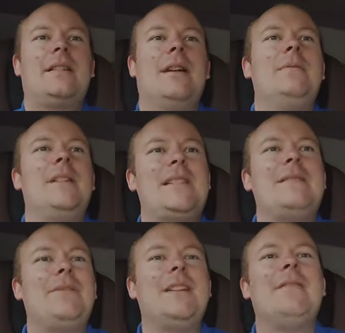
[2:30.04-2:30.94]
Don't let
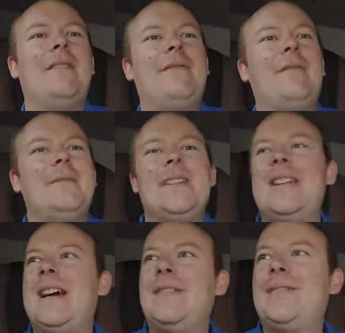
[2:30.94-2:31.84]
it put you off on the
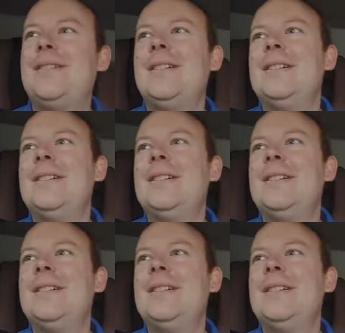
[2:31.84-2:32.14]
down.